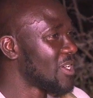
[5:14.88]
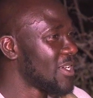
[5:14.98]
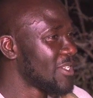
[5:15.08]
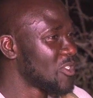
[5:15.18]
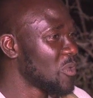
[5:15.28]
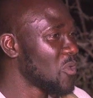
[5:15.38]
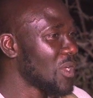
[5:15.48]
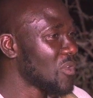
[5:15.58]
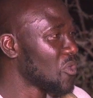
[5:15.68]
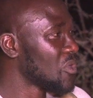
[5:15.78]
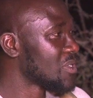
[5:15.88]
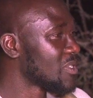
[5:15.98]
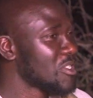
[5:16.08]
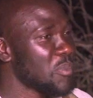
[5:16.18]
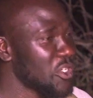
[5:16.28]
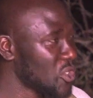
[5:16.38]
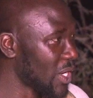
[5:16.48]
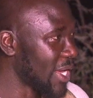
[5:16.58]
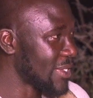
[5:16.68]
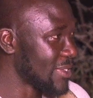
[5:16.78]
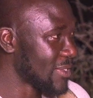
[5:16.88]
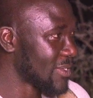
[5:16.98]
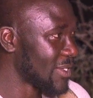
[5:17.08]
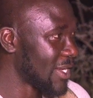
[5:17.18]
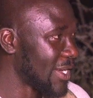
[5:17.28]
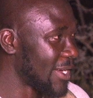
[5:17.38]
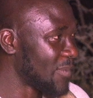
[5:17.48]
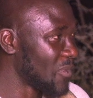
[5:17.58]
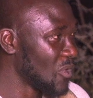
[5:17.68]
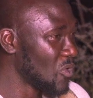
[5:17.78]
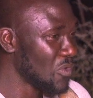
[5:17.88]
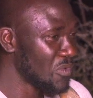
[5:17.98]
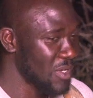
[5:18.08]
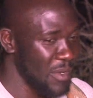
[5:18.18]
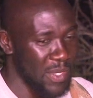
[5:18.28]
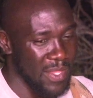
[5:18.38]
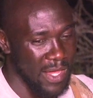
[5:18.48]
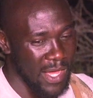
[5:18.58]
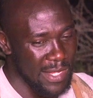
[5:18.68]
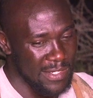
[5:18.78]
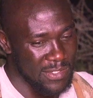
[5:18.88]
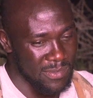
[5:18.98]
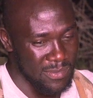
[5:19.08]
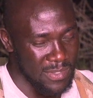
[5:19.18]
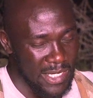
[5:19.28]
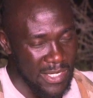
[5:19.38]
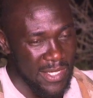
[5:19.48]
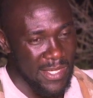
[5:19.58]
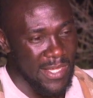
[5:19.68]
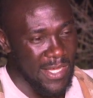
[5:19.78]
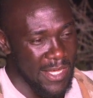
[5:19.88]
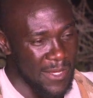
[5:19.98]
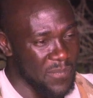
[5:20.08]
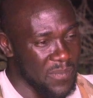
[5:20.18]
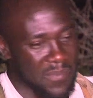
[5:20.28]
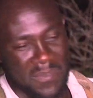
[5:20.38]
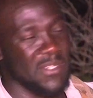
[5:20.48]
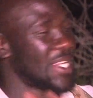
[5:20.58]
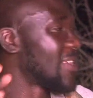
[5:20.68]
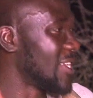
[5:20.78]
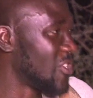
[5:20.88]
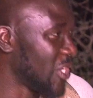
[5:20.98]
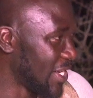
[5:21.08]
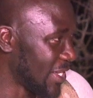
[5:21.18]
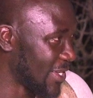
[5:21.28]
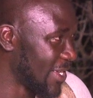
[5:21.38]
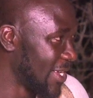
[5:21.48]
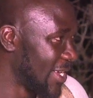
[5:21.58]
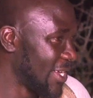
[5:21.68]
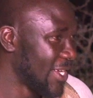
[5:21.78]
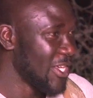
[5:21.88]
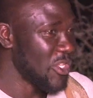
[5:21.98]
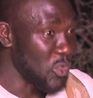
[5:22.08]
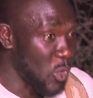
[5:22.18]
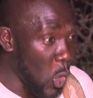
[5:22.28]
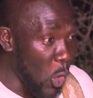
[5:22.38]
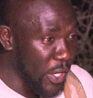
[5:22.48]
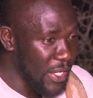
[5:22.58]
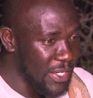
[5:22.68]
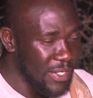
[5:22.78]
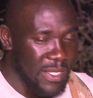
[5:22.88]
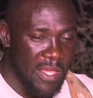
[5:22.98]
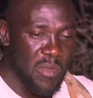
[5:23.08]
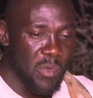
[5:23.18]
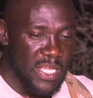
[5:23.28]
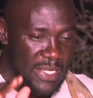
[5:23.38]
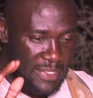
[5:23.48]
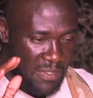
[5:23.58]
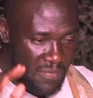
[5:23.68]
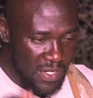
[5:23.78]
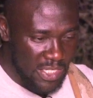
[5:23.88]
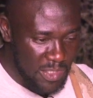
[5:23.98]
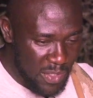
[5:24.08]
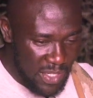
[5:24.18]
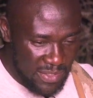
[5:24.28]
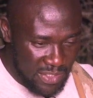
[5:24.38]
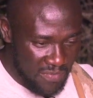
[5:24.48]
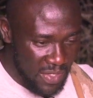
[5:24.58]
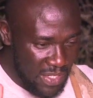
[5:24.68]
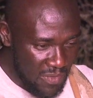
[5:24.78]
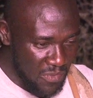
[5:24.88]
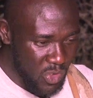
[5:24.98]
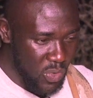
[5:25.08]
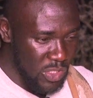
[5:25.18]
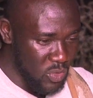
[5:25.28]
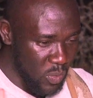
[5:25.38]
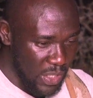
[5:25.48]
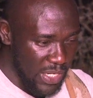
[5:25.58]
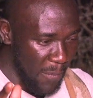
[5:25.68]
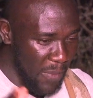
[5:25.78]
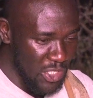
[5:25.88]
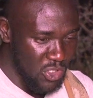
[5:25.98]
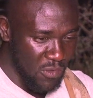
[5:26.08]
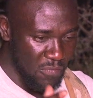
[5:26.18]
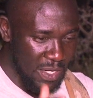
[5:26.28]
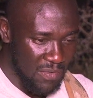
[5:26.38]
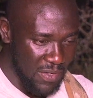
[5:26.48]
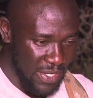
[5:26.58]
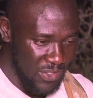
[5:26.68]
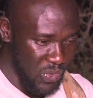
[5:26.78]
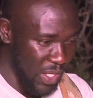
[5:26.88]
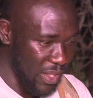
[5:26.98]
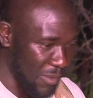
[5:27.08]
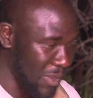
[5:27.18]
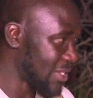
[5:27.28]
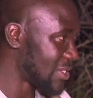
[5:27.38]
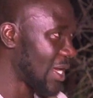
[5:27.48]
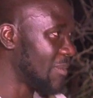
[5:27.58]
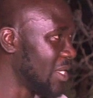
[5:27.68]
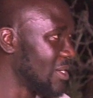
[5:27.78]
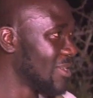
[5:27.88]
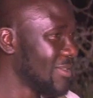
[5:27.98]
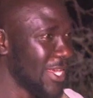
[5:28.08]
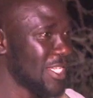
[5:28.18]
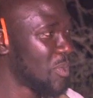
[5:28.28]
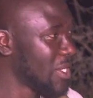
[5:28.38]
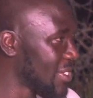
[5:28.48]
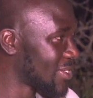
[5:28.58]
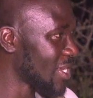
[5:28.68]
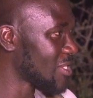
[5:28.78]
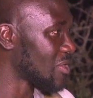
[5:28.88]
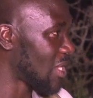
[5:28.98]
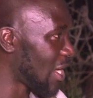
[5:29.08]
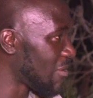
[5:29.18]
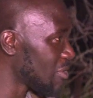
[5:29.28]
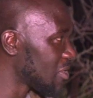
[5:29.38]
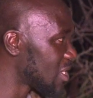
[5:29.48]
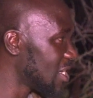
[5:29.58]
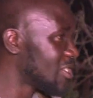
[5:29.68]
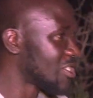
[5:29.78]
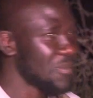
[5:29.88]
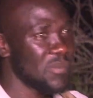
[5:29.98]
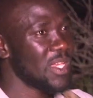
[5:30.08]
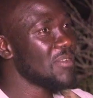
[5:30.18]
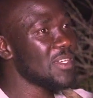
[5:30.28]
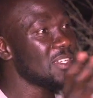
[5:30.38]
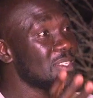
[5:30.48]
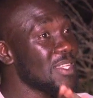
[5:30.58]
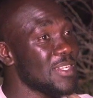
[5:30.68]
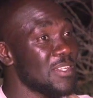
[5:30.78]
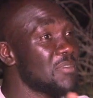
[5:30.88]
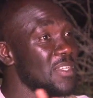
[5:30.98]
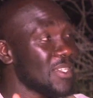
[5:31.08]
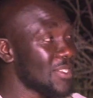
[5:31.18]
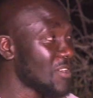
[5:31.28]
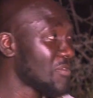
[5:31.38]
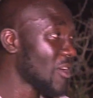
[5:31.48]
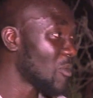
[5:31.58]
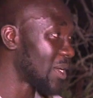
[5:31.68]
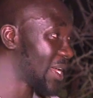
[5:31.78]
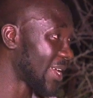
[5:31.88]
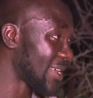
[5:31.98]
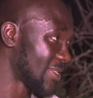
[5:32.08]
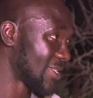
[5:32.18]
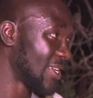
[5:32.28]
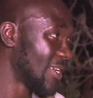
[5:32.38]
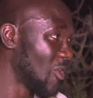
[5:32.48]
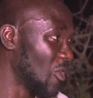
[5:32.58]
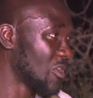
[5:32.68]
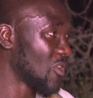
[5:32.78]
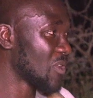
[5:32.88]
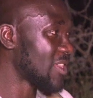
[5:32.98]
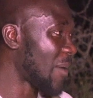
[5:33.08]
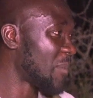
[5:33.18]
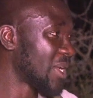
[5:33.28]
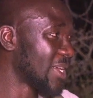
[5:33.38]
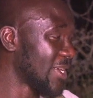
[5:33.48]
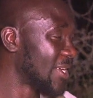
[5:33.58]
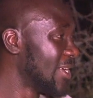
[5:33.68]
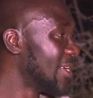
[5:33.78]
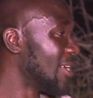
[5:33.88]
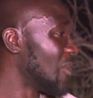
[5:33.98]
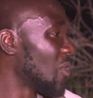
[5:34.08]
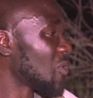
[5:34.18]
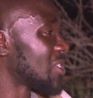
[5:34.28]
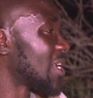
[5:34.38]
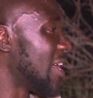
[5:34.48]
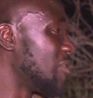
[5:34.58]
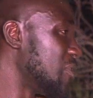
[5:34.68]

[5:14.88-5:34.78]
to be one of those special guys who've made the cut to start the training. You go in, everybody has different experiences, even if you were to get a bunch of butterflies together. But I mean, the experiences, or the level stage, even just the differences in environment, I guess, or the upbringing, What was it like